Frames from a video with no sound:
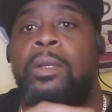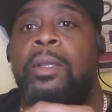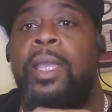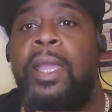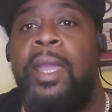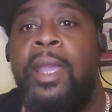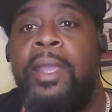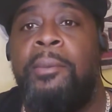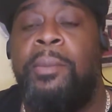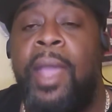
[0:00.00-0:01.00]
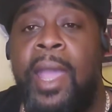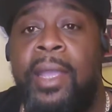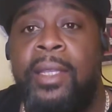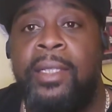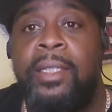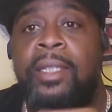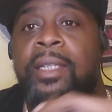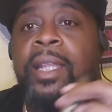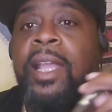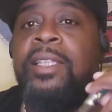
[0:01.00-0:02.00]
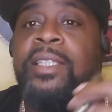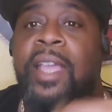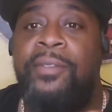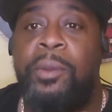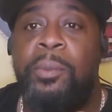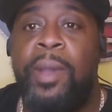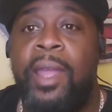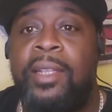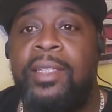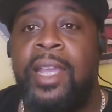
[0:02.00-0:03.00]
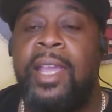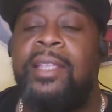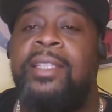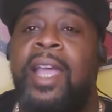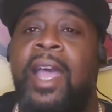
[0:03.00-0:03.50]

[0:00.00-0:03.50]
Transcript: Okay, I am back. I just have to apologize.